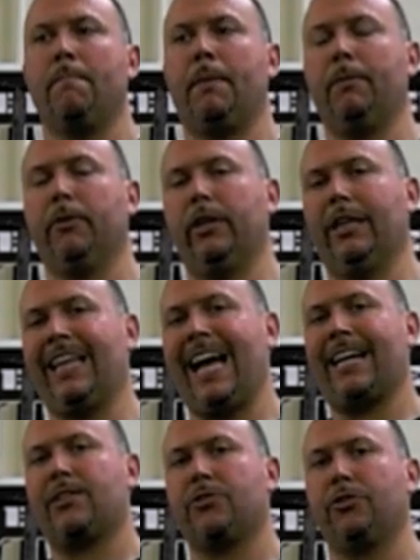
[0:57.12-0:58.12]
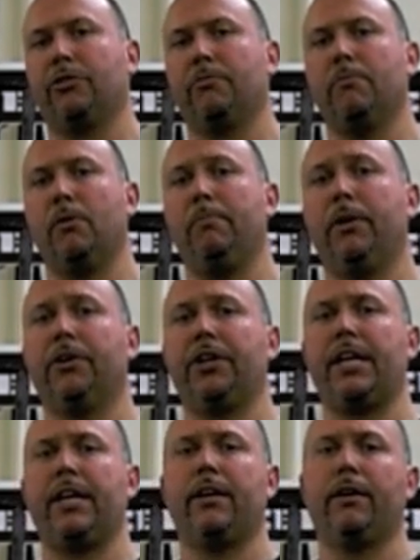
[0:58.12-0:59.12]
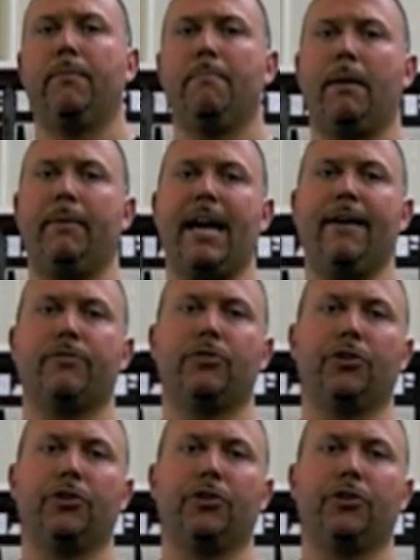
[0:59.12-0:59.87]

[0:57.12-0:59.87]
people that lack certain mobility, maybe have